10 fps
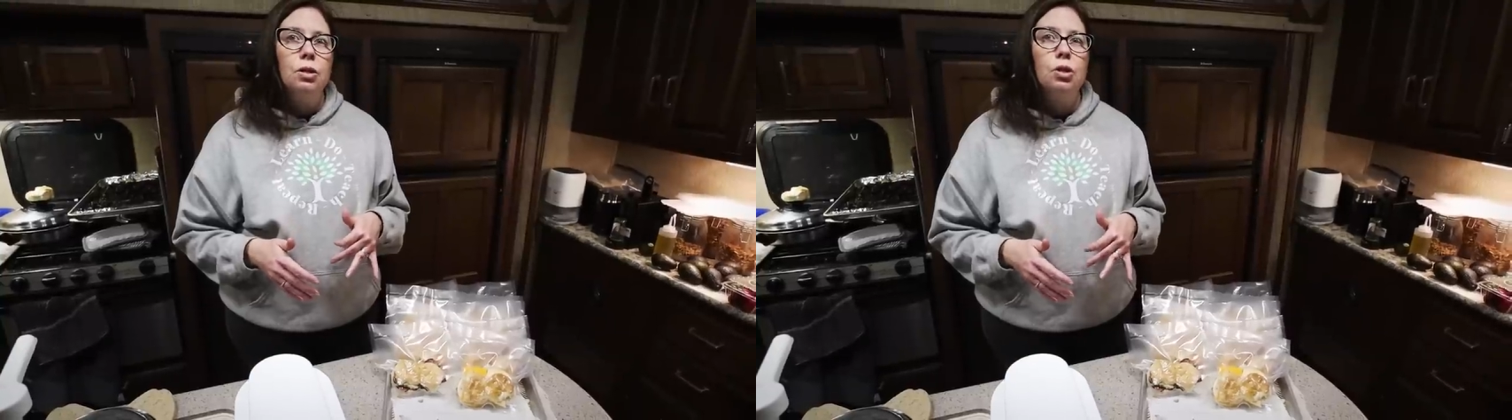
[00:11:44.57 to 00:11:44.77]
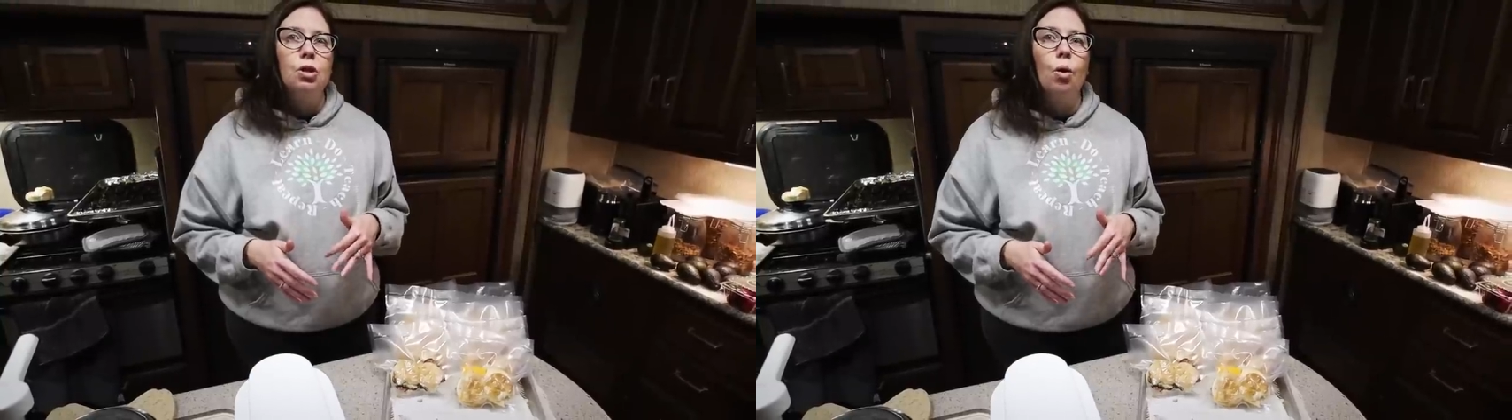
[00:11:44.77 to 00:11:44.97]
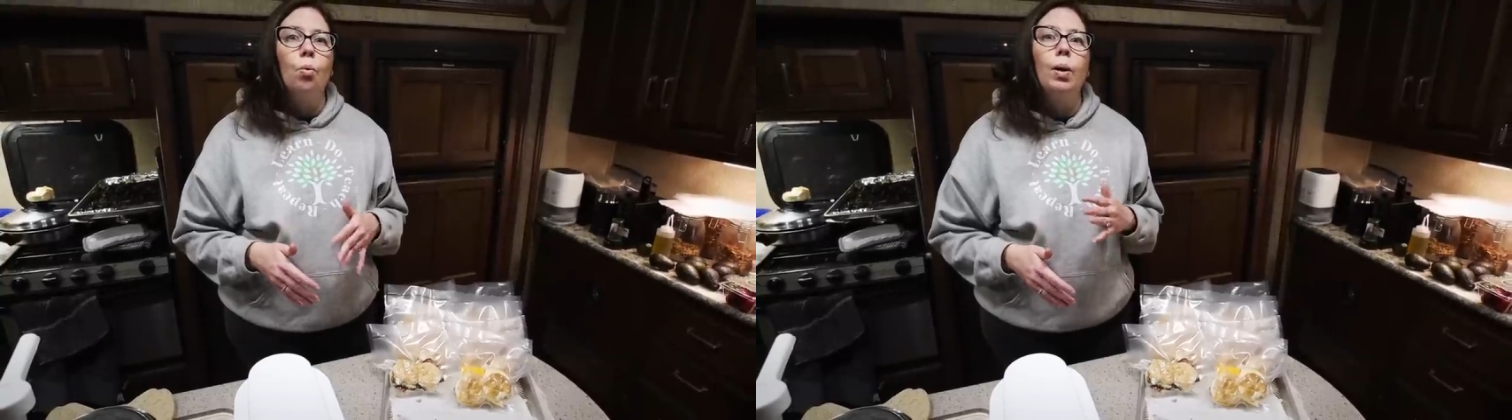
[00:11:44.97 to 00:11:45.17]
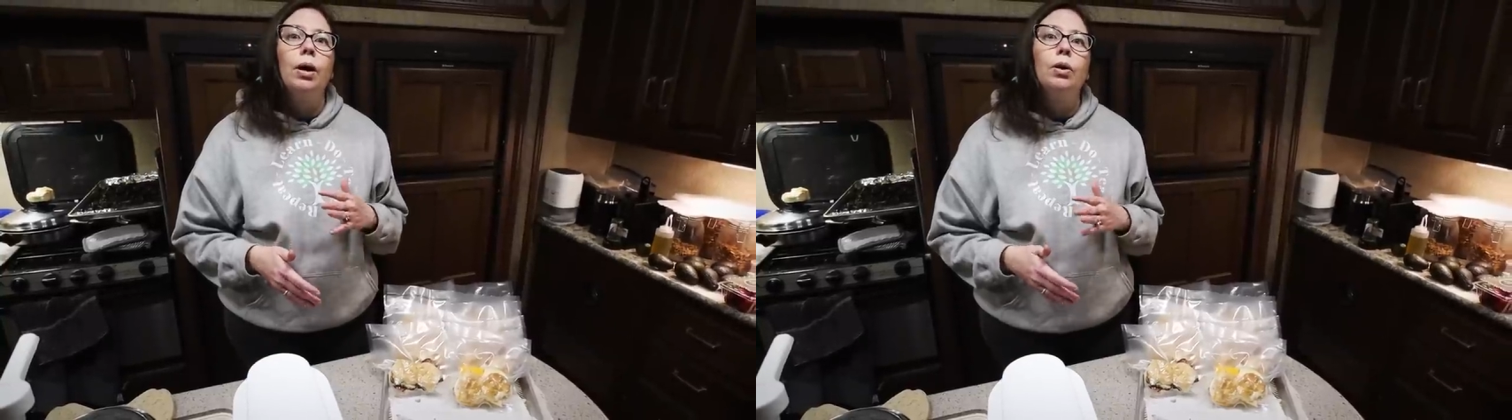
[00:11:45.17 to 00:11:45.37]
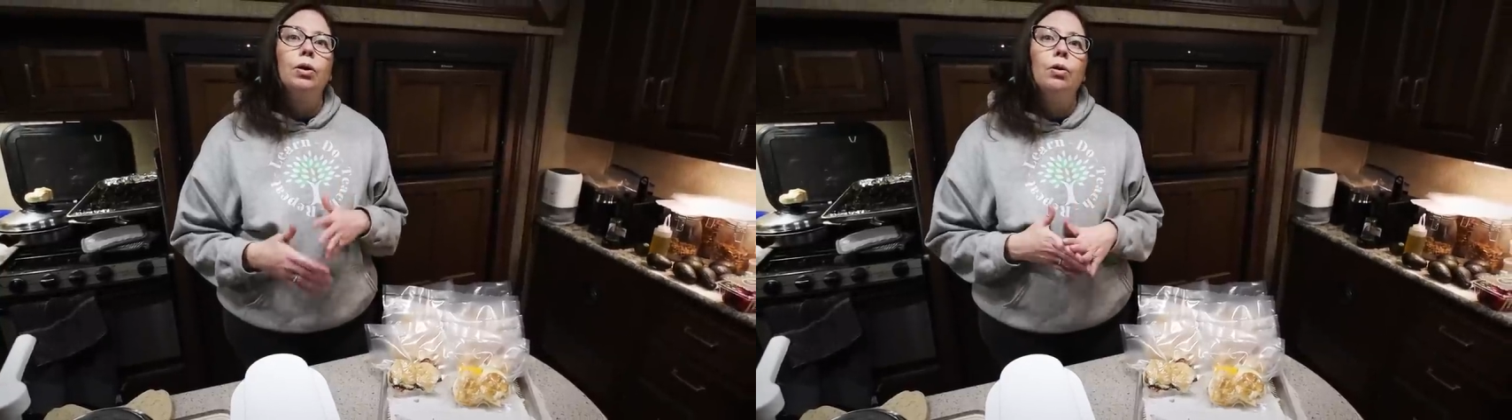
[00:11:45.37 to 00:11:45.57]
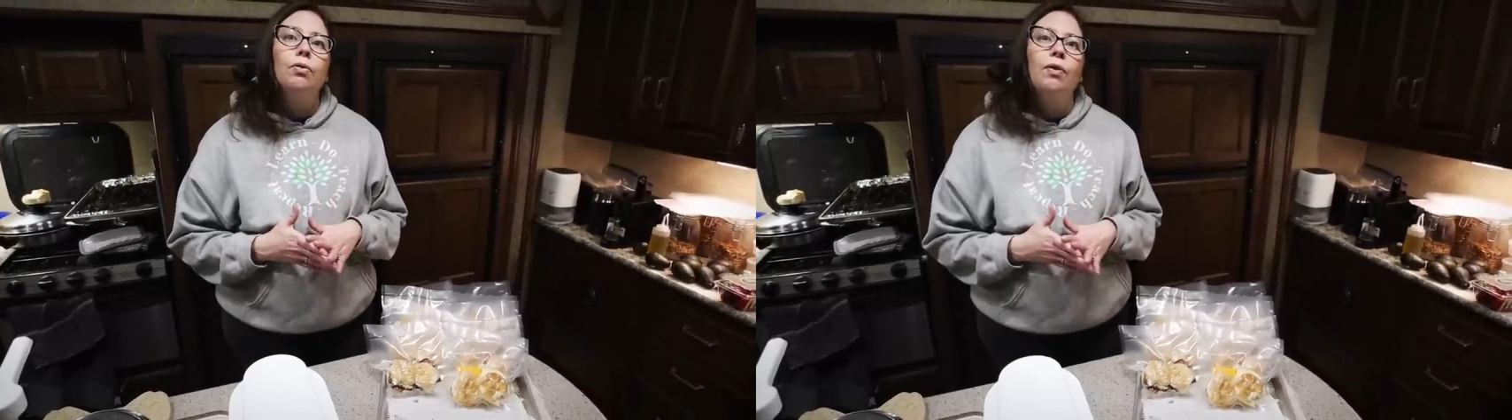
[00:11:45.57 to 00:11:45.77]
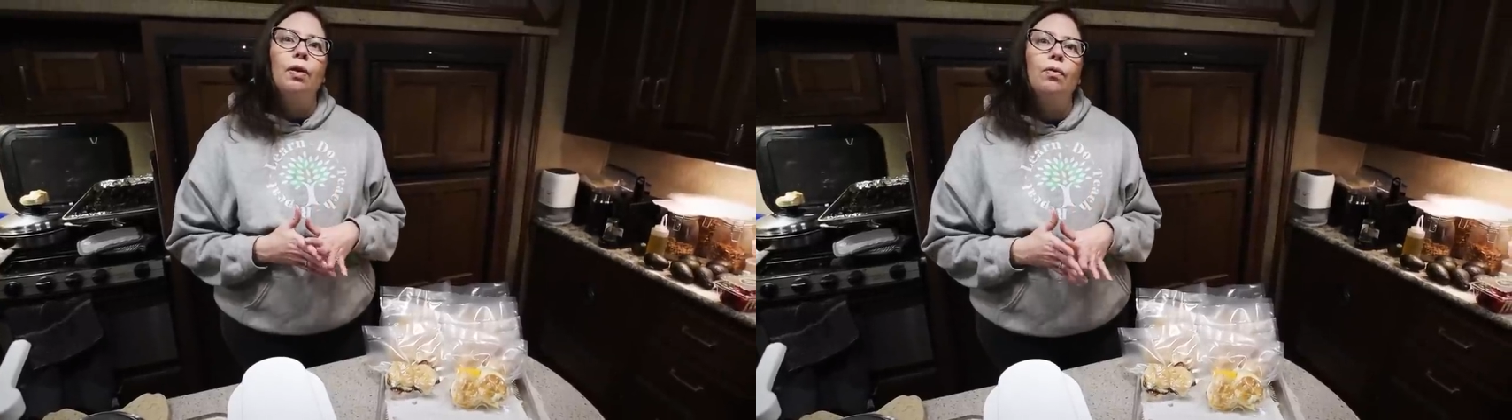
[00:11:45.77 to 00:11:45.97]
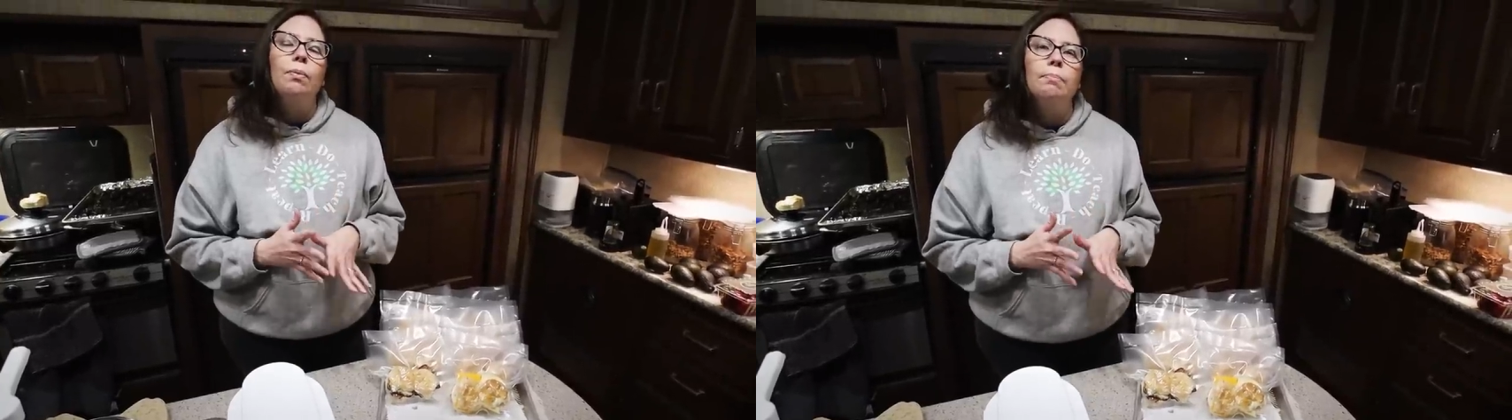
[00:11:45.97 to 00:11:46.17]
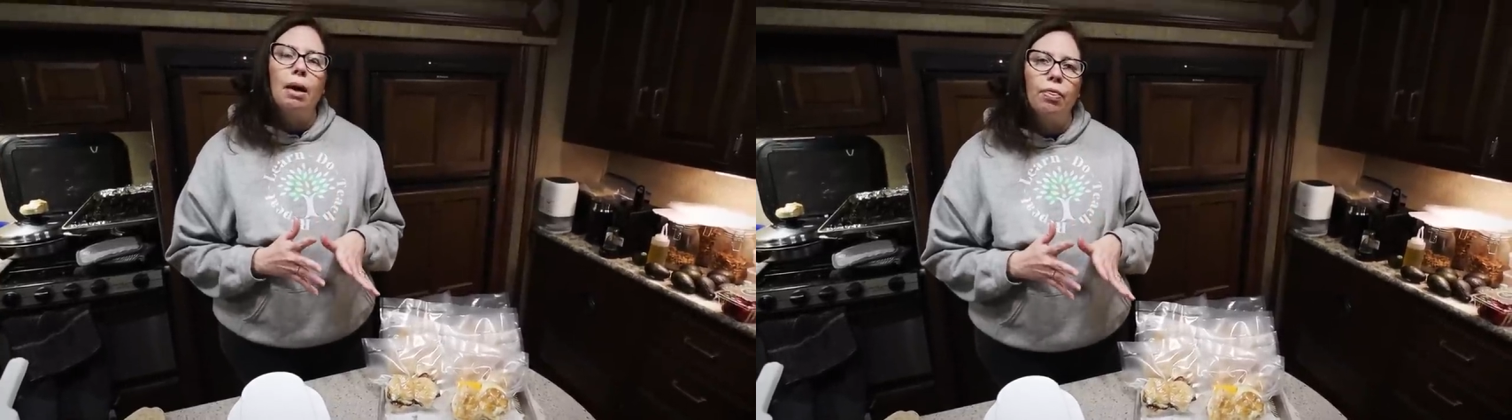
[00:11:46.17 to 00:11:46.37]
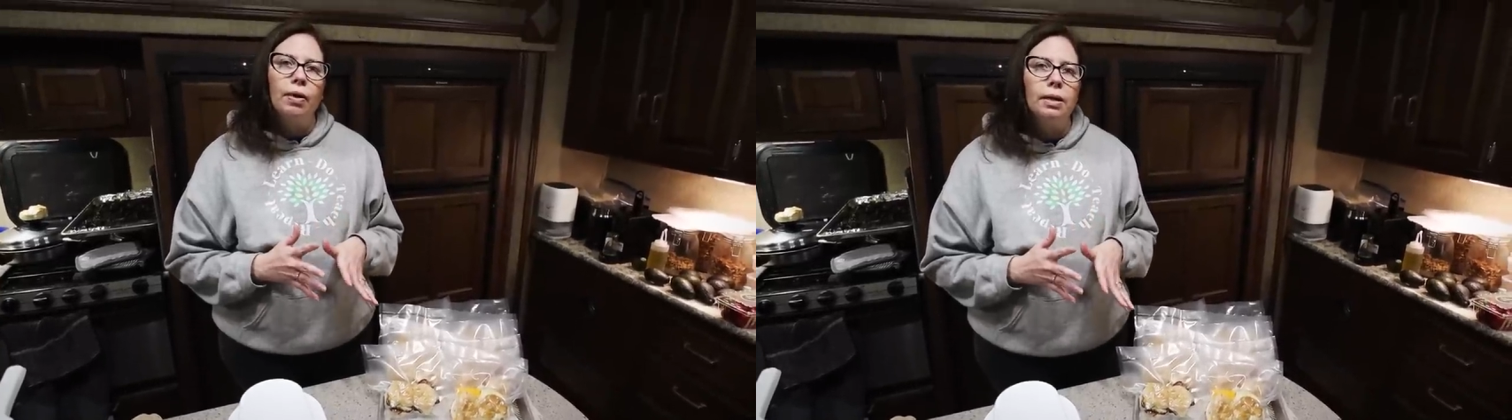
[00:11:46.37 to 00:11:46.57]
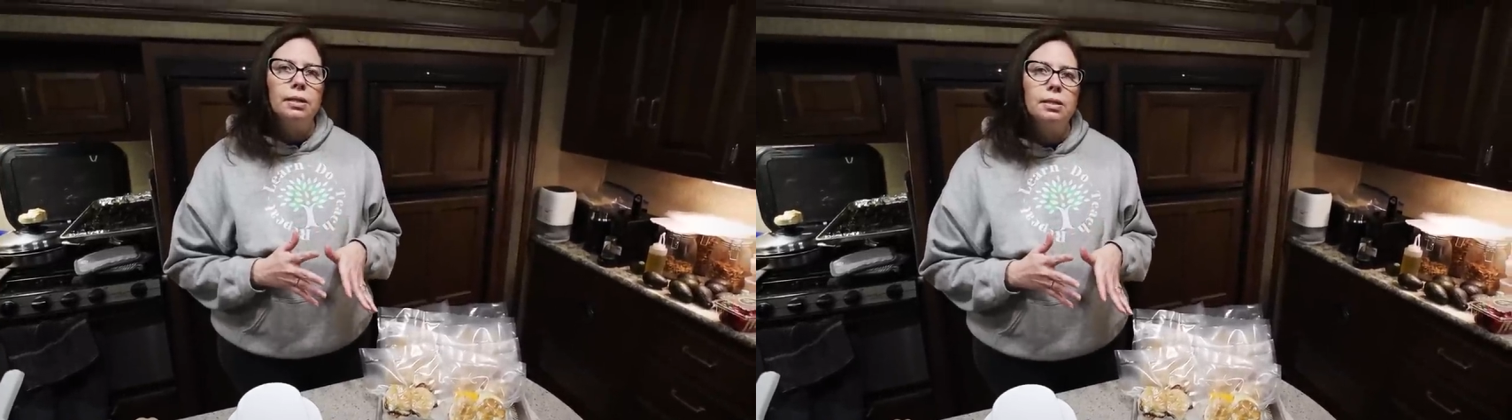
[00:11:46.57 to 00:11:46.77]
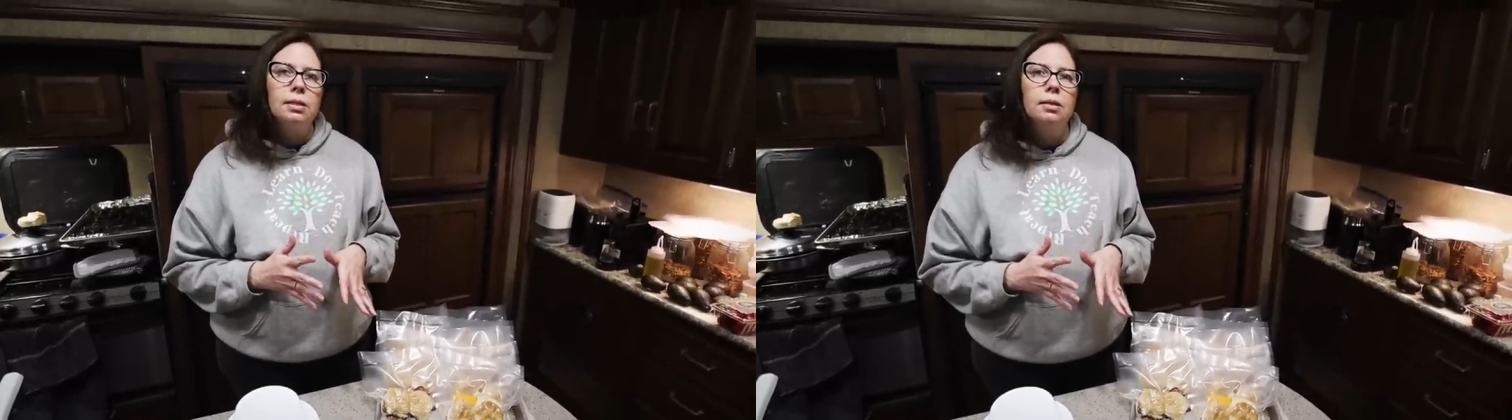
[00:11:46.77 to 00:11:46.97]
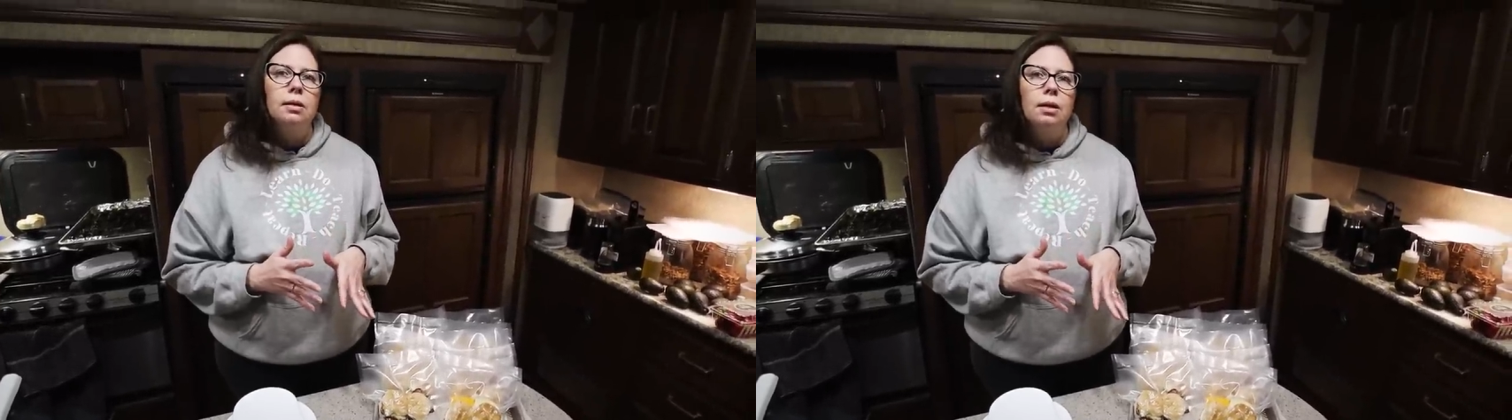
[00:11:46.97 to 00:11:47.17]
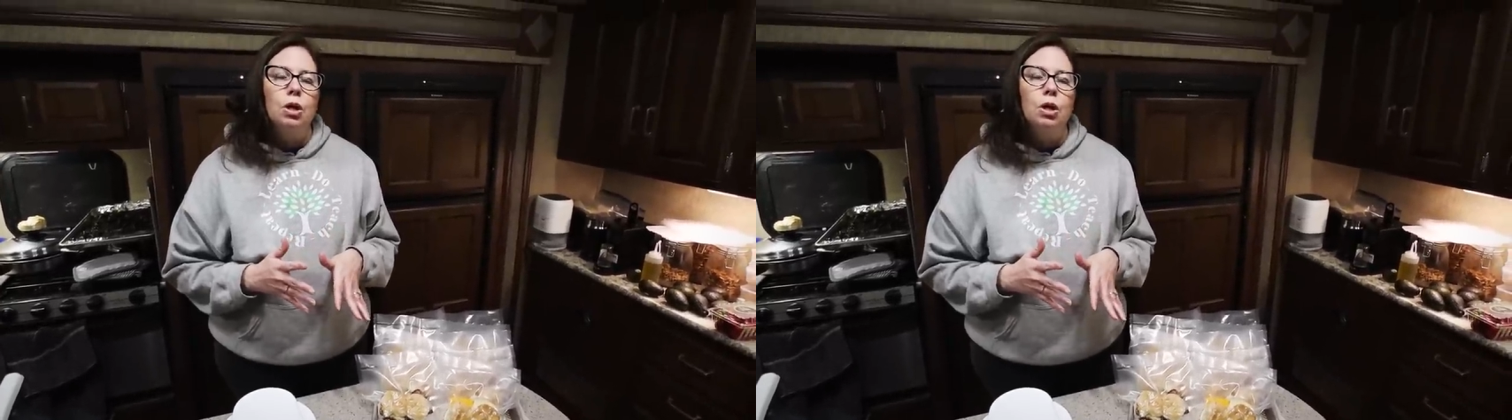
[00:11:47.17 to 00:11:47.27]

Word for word: So what are your favorite methods?